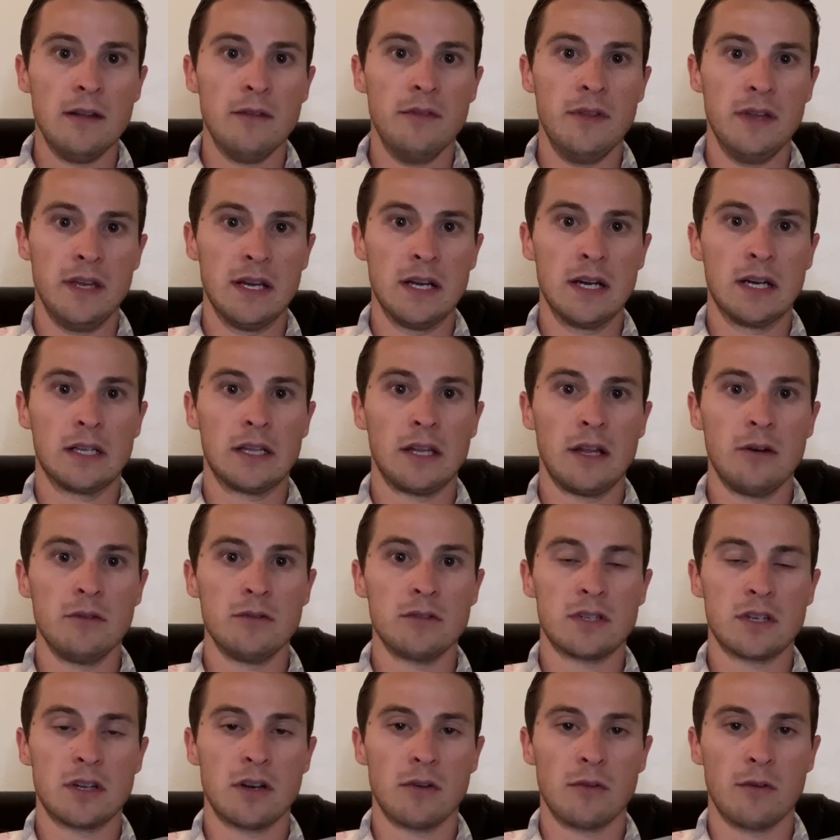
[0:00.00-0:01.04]
The
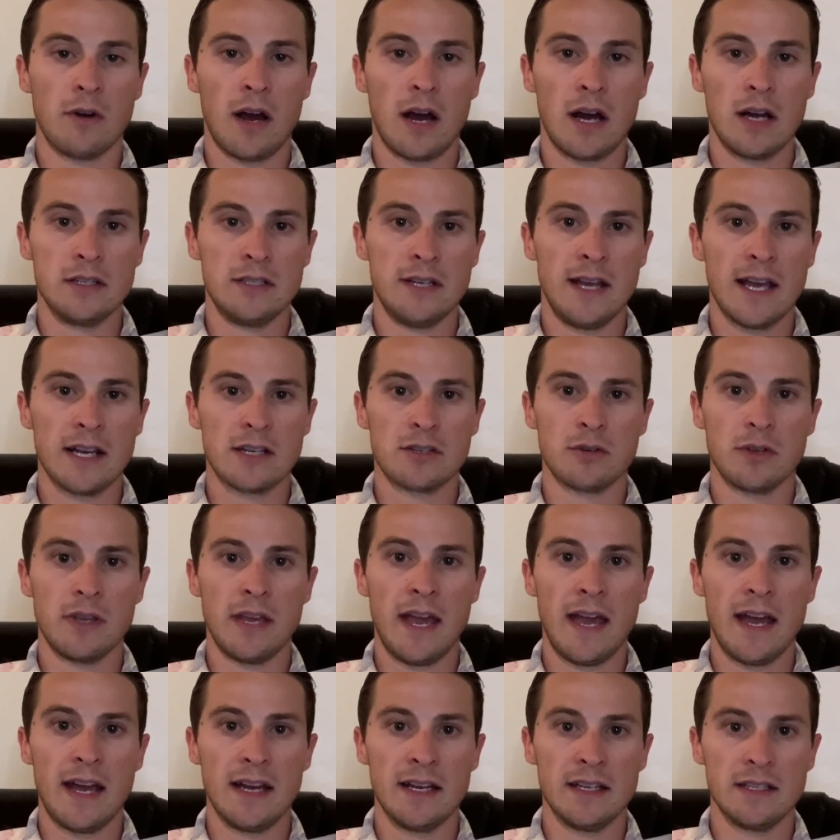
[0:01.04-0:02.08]
enclosed garage actually
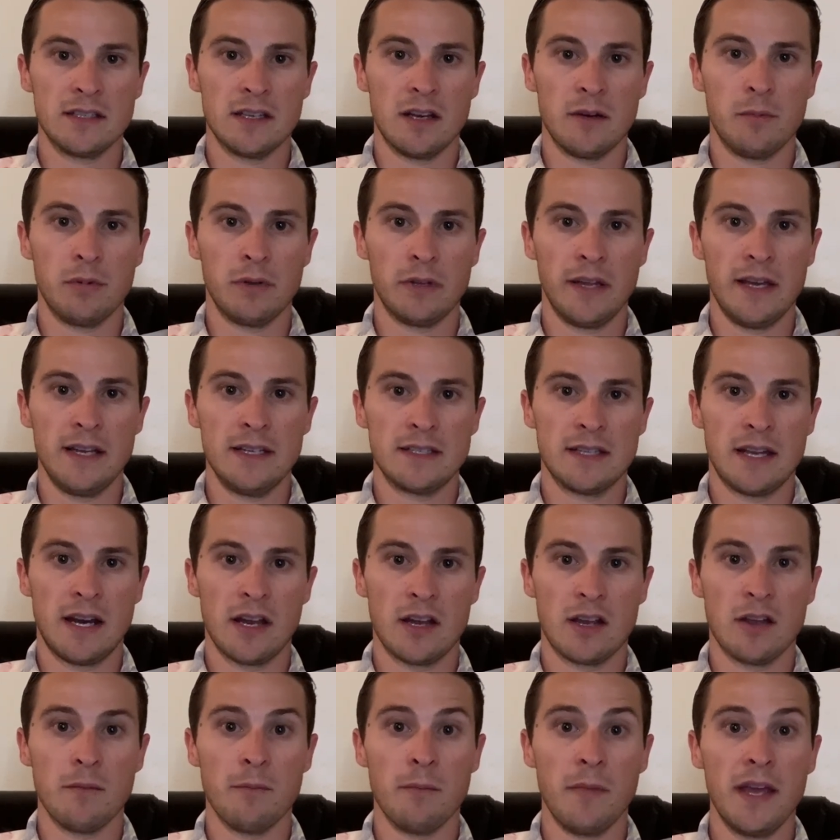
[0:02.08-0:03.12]
has a place that I
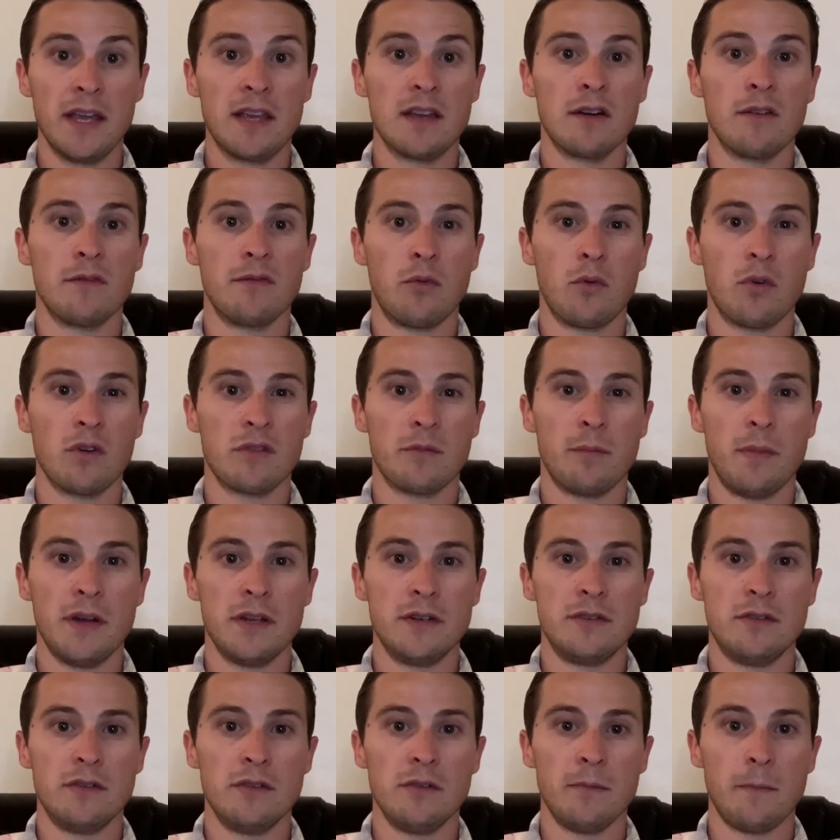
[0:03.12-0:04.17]
can make it a fourth
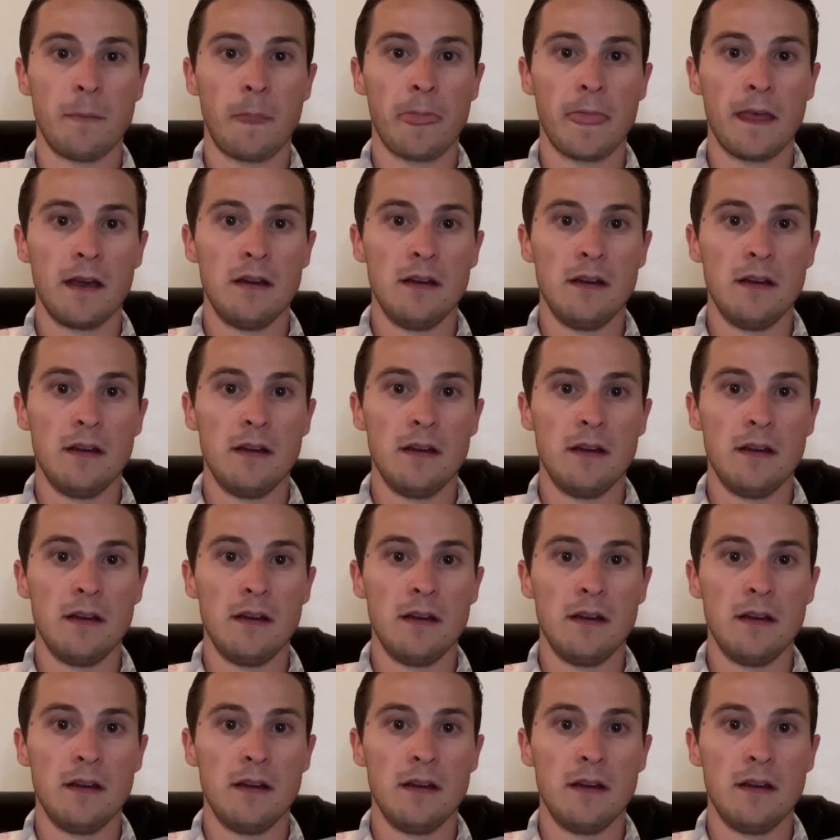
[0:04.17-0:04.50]
bedroom,